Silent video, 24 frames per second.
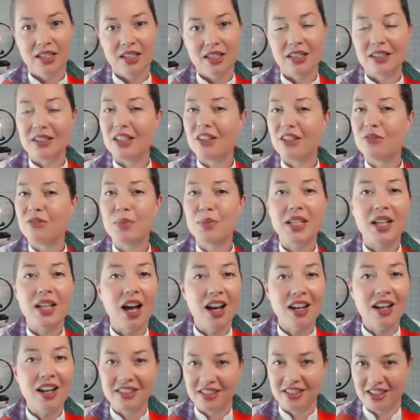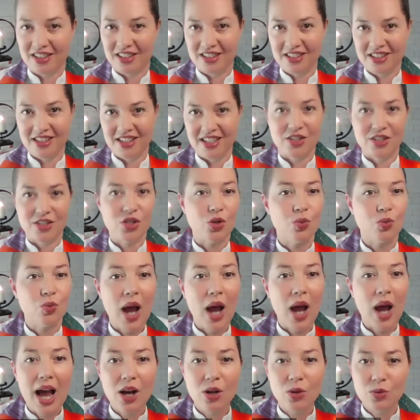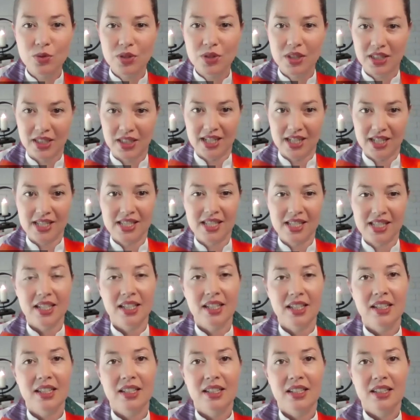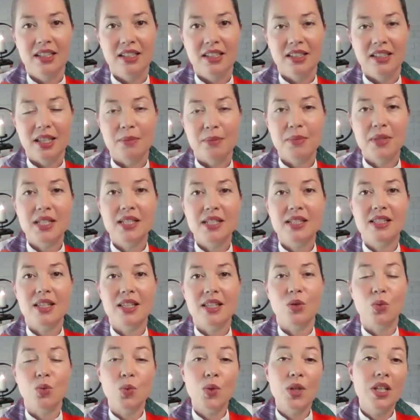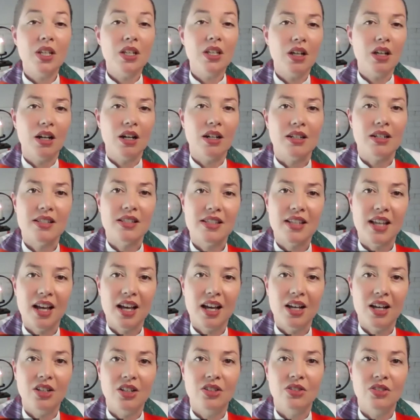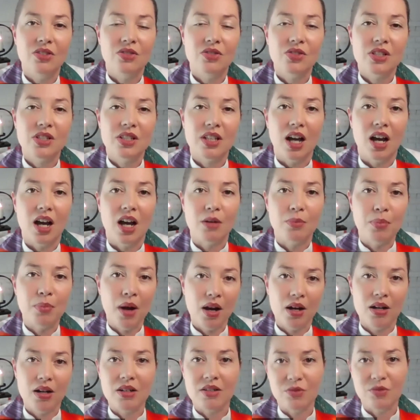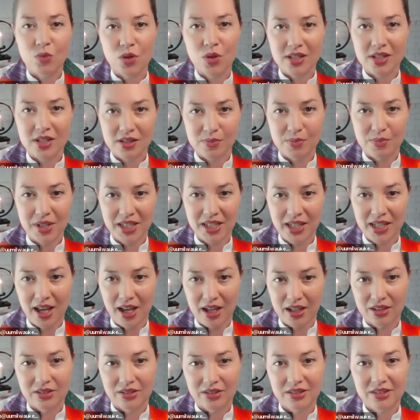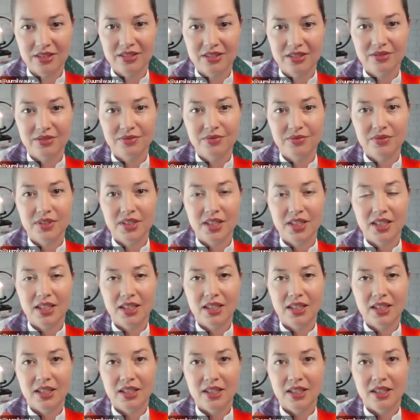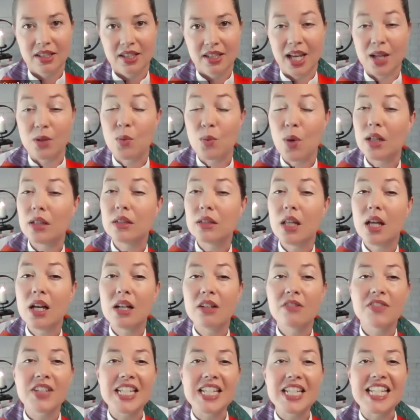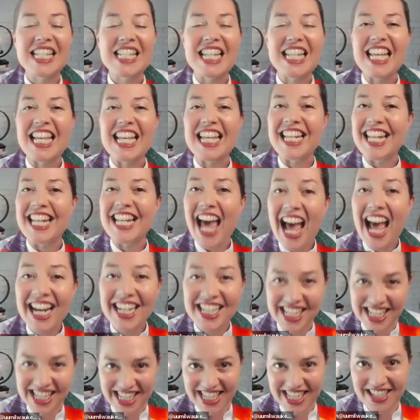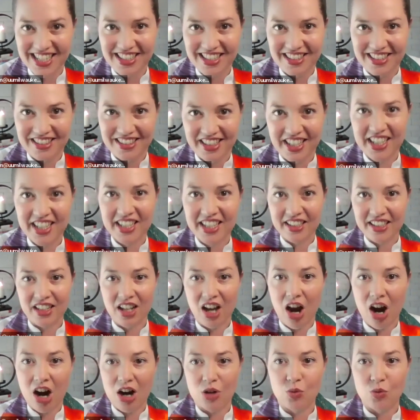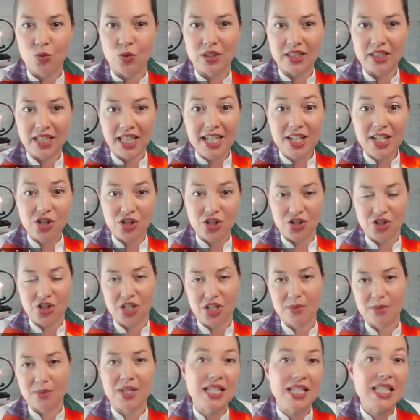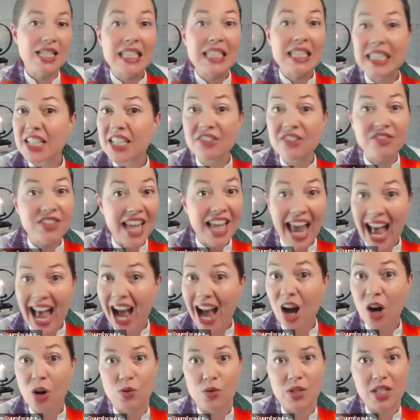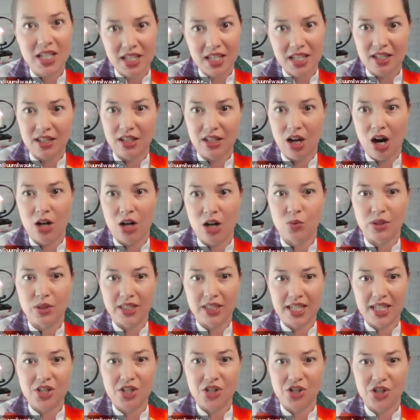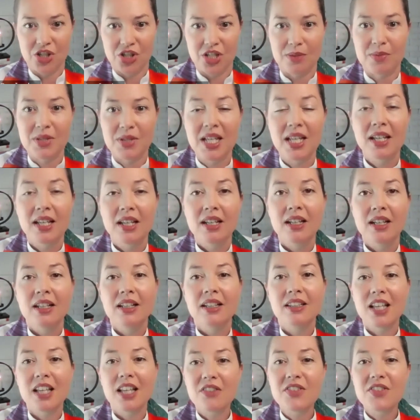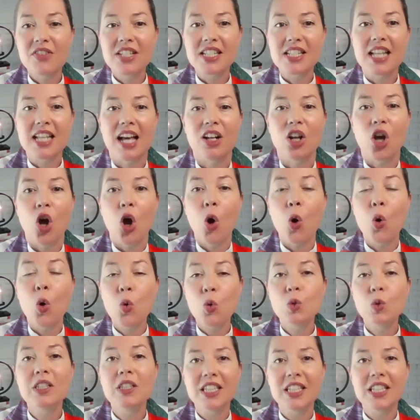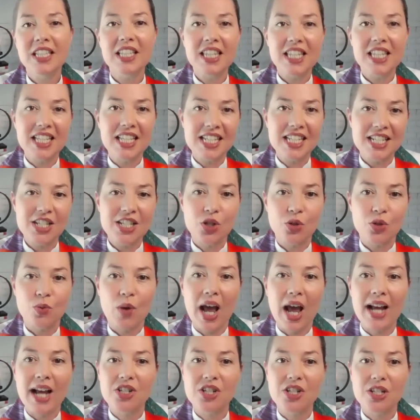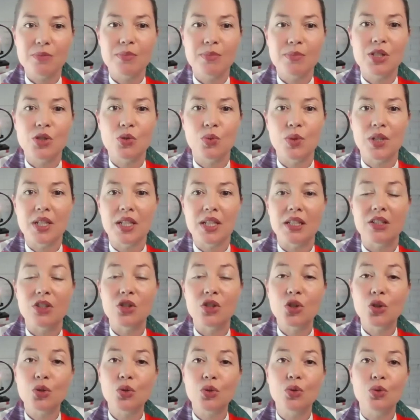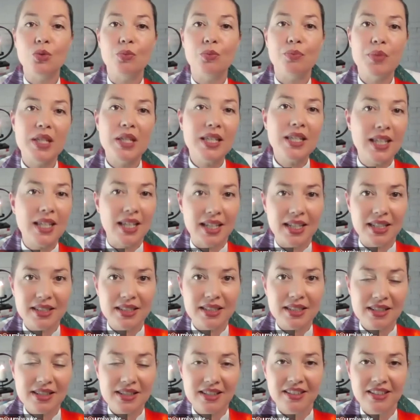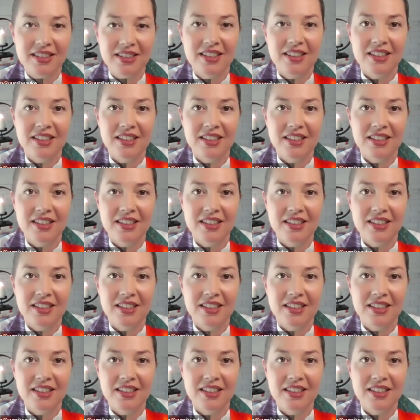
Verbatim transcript: the love beyond us and surrounding us, that means that we ourselves are part of what is being held. And while love is enacted in our relationships, it's lived out in our relationships, love is not only the interaction between two beings.